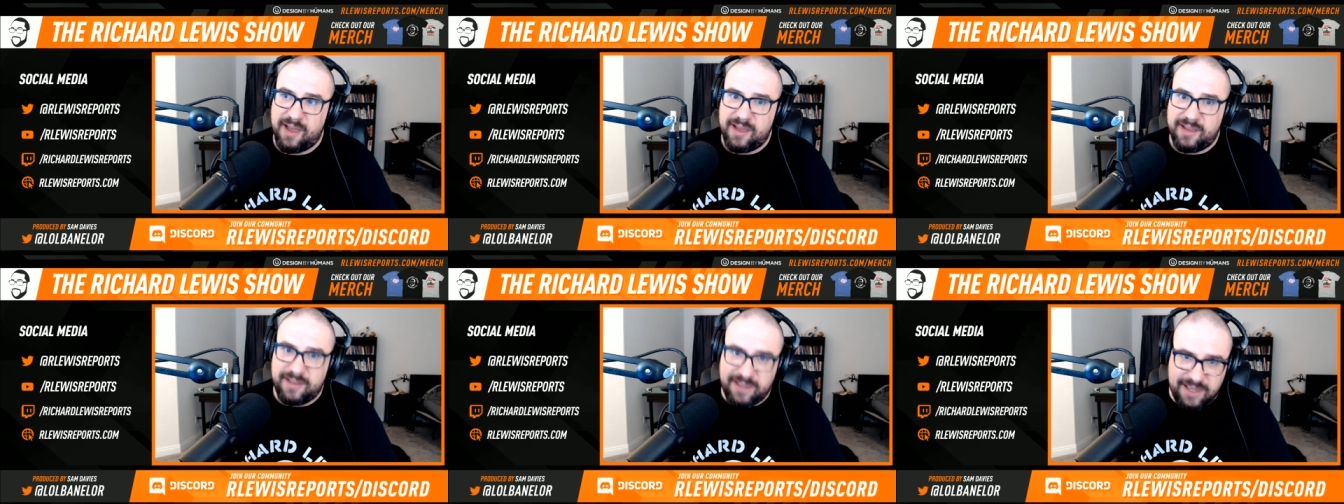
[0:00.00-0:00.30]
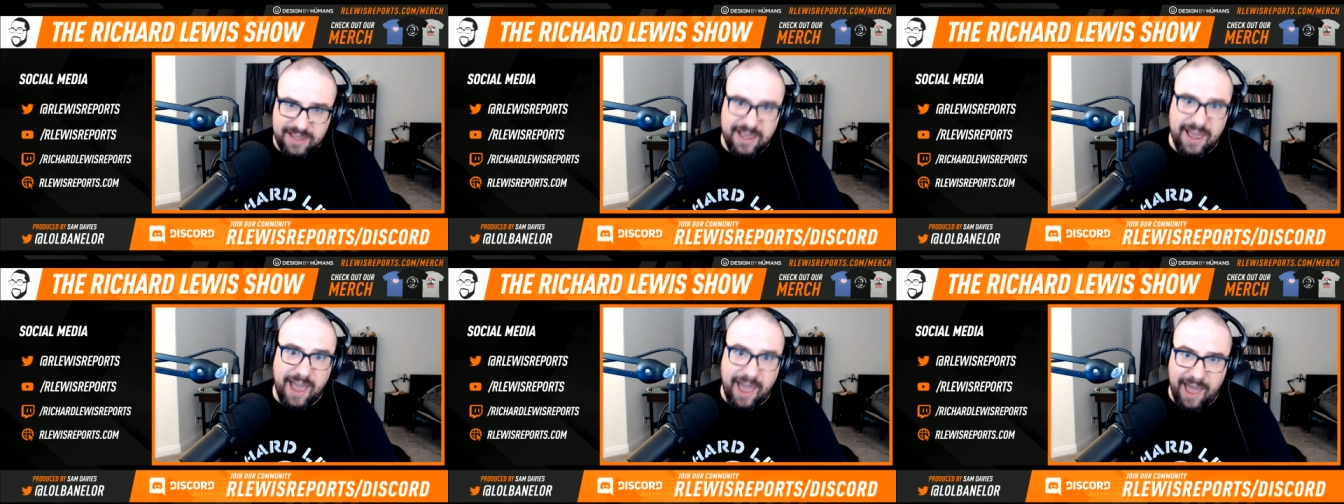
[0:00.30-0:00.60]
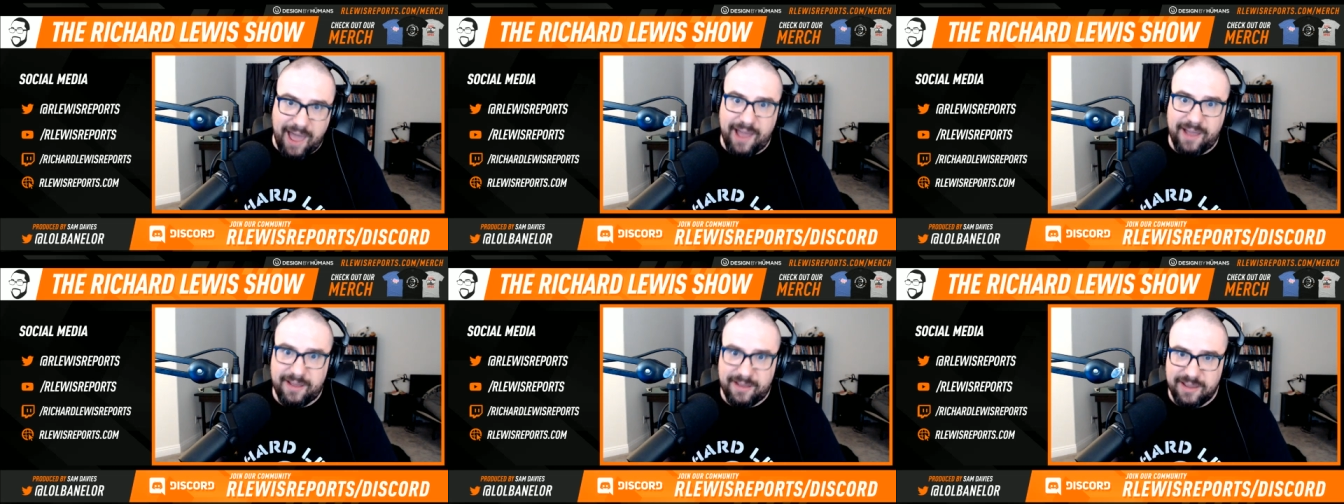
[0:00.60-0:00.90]

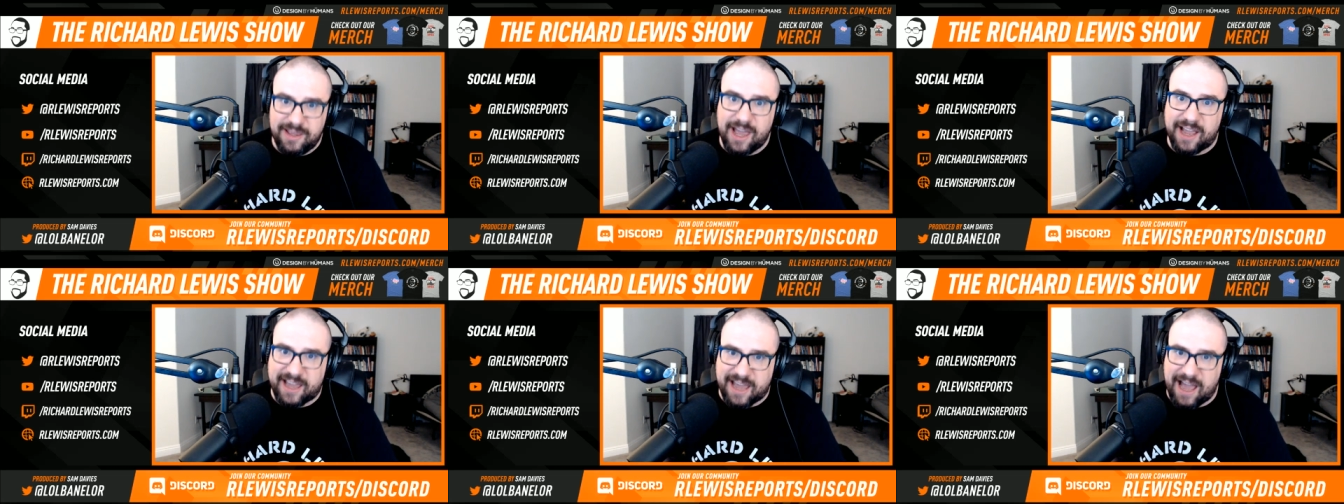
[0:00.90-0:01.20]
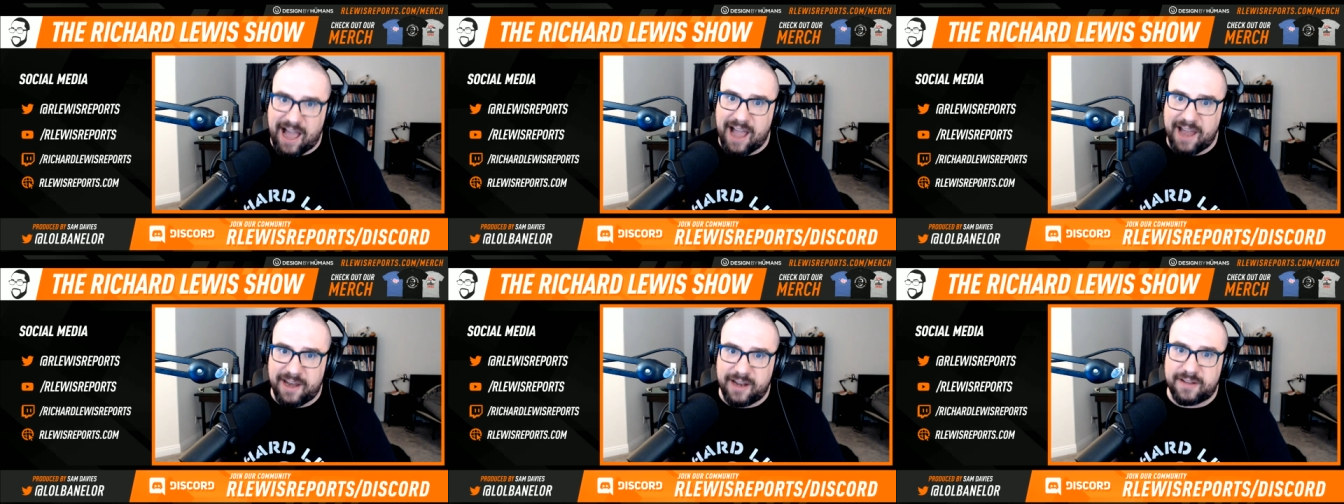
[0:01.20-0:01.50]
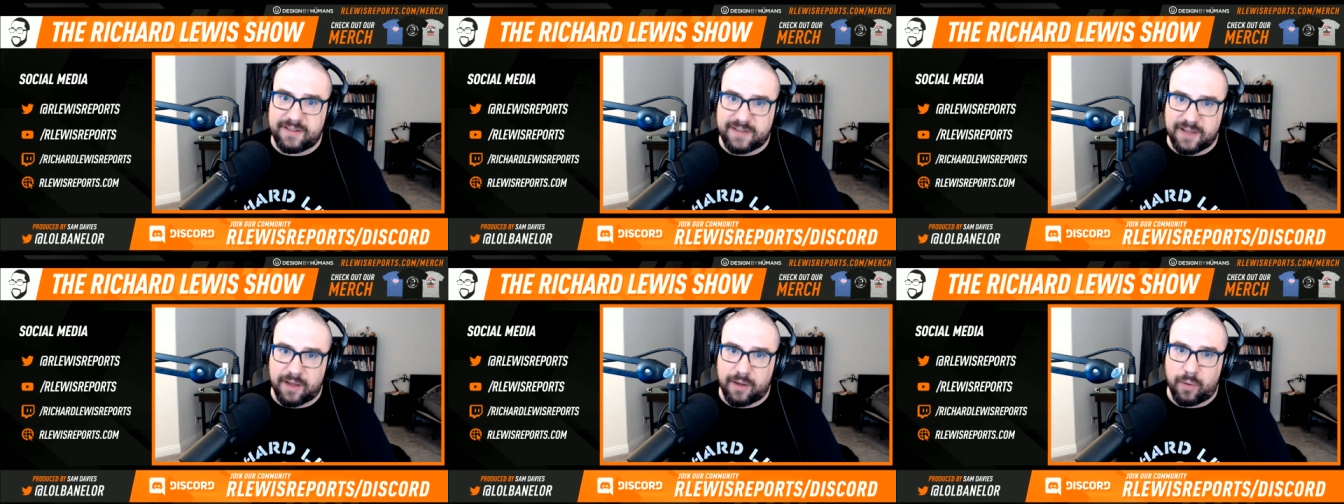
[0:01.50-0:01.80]
Yeah, you kind
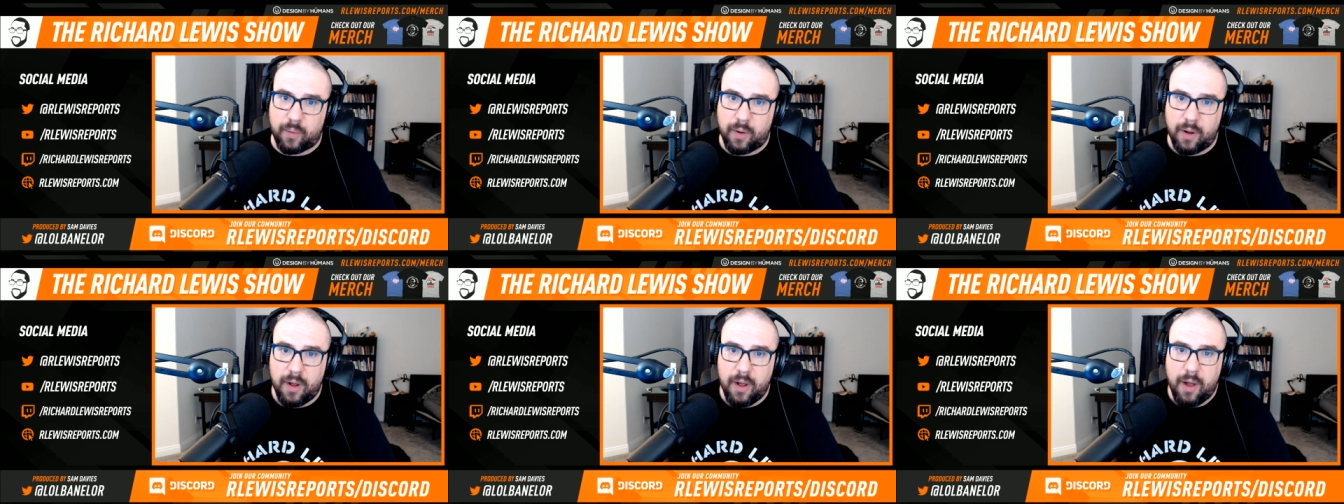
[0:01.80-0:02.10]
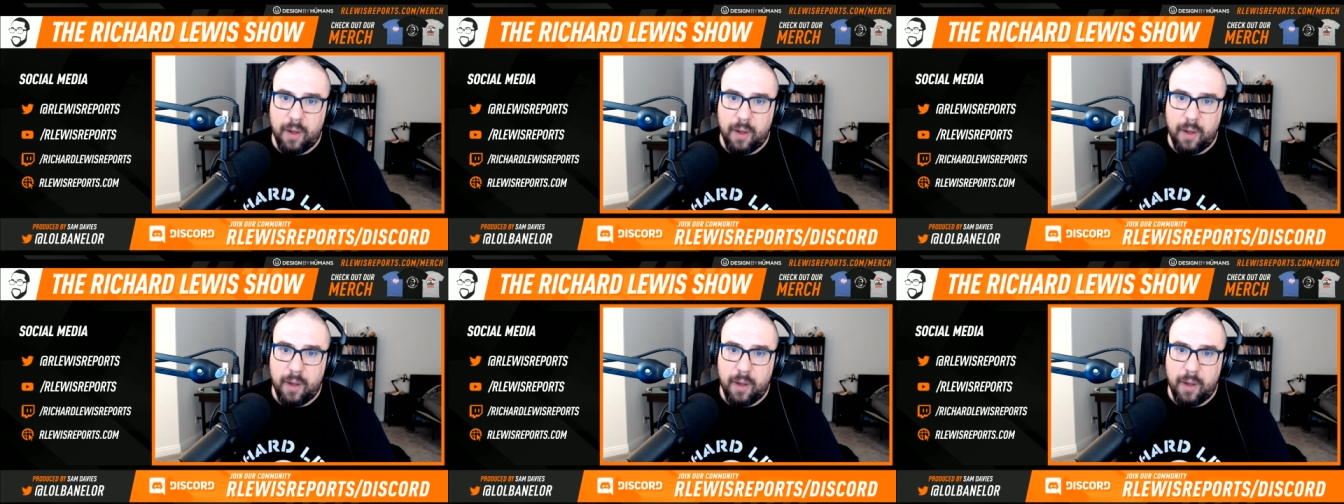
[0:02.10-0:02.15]
of do.